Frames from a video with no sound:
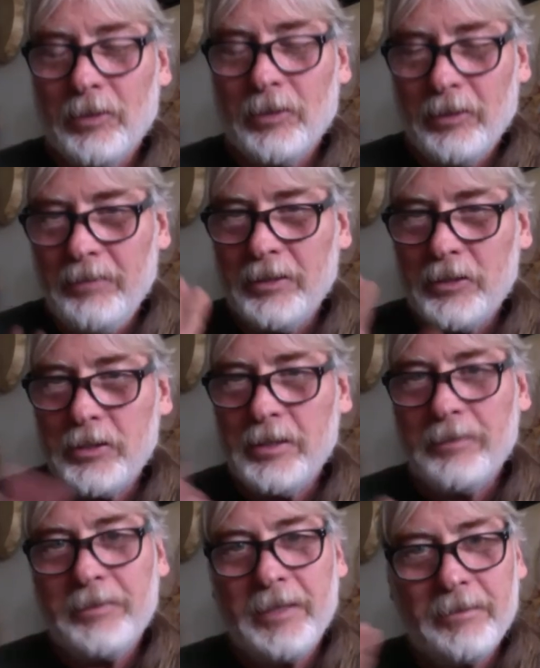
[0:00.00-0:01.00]
even
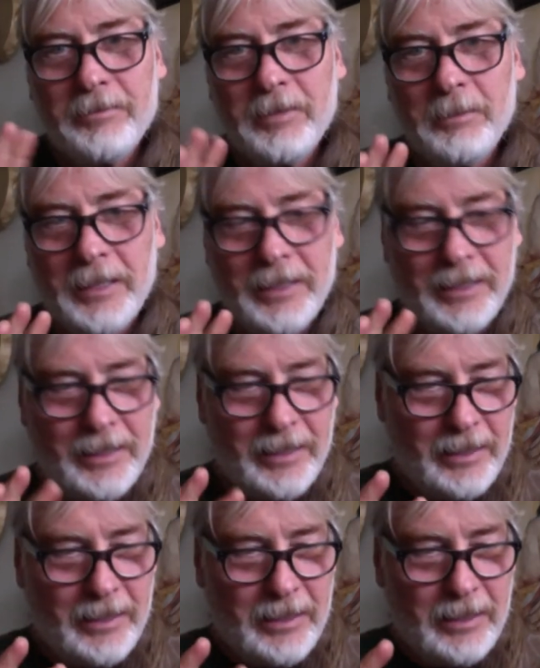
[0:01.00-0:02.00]
shifting from a
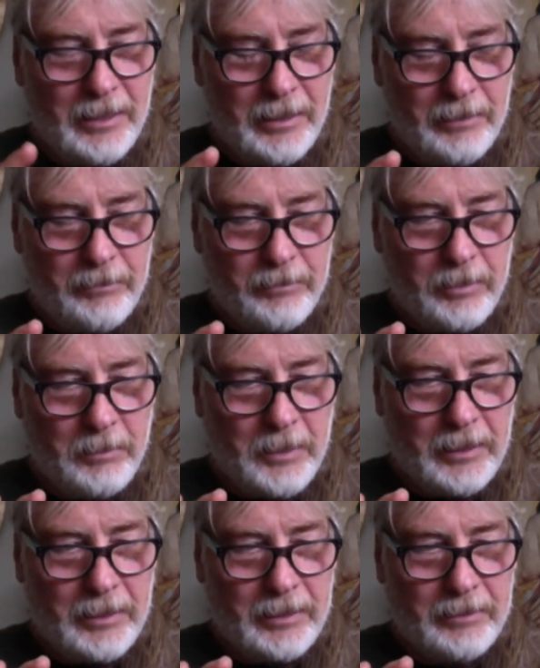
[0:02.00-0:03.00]
from
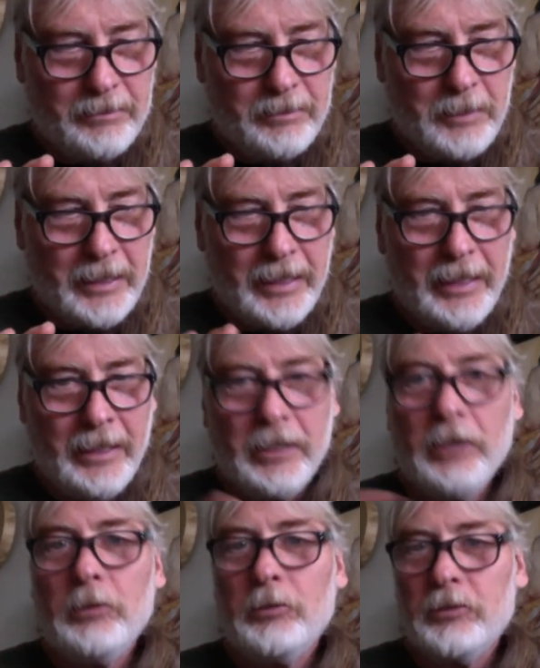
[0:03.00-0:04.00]
a from an
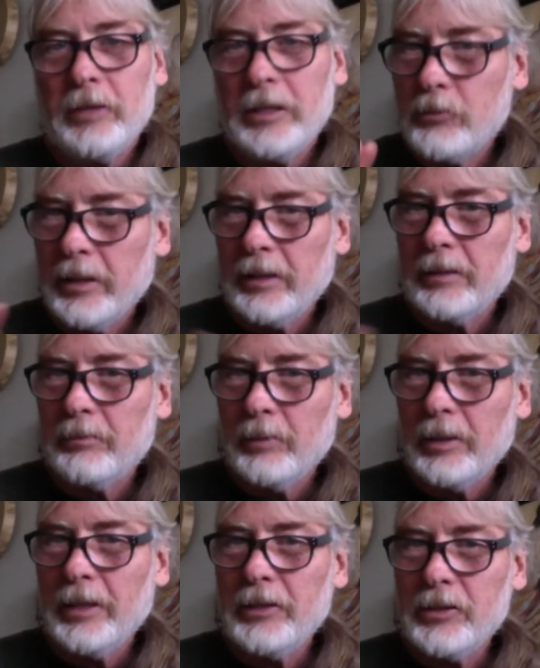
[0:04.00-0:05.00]
egocentric
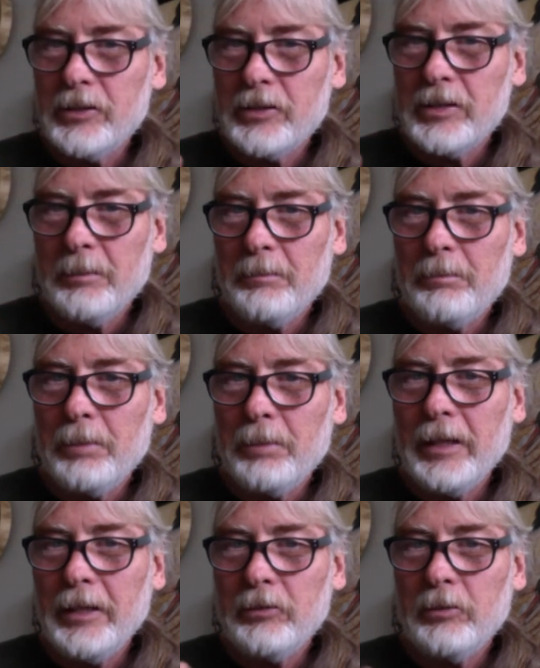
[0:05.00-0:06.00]
relationship
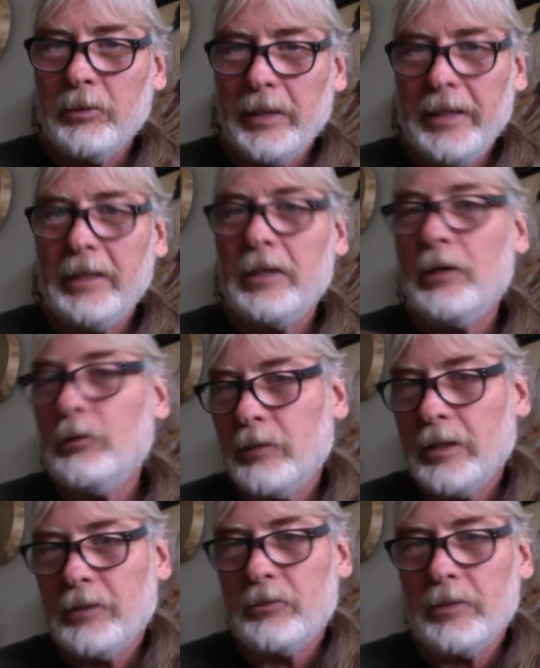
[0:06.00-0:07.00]
place to an
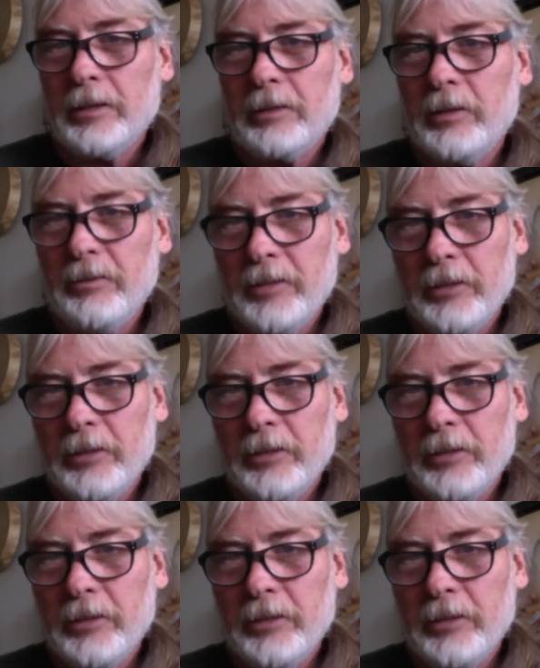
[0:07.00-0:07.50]
ecocentric or even a